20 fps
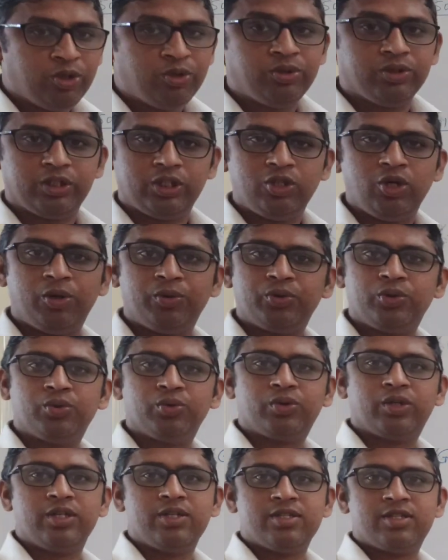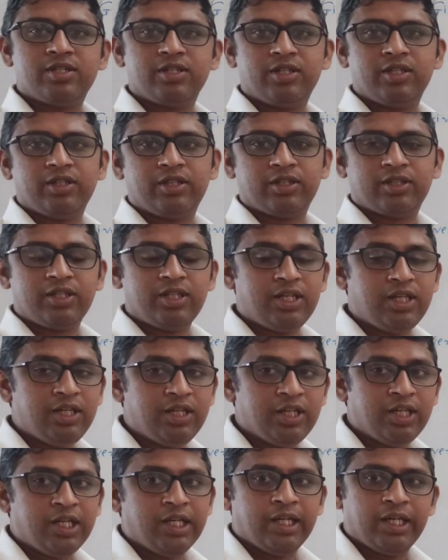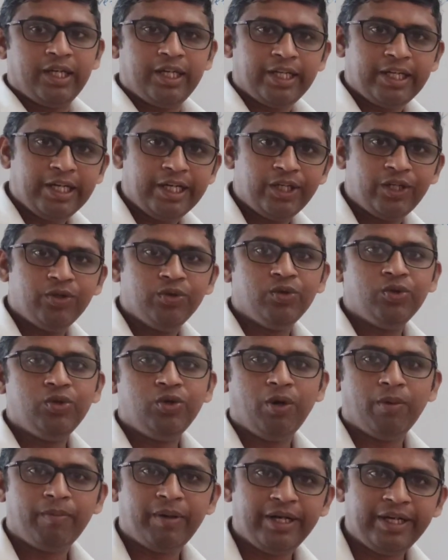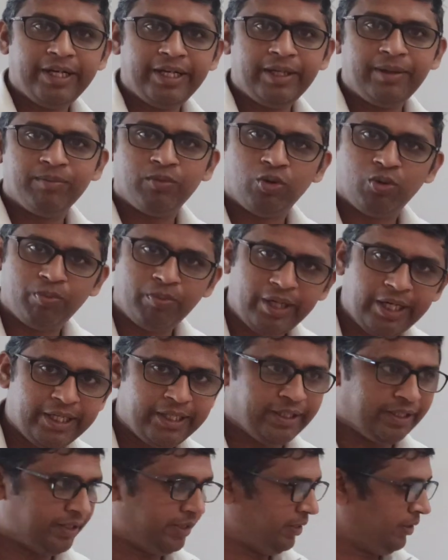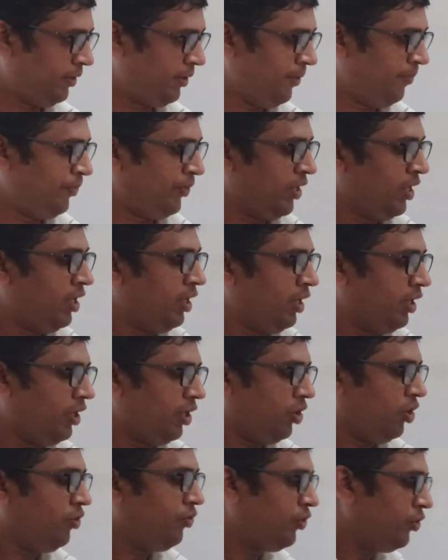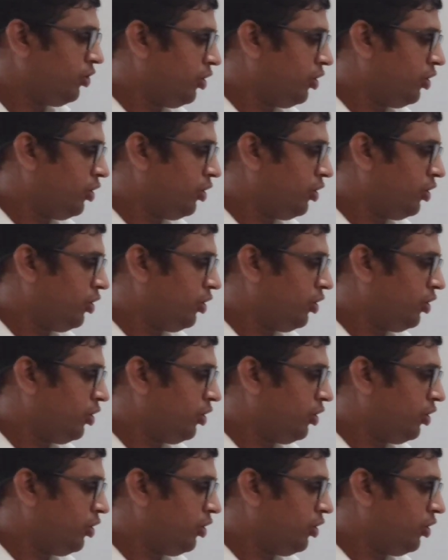you have to consider the negative bending moment. And all of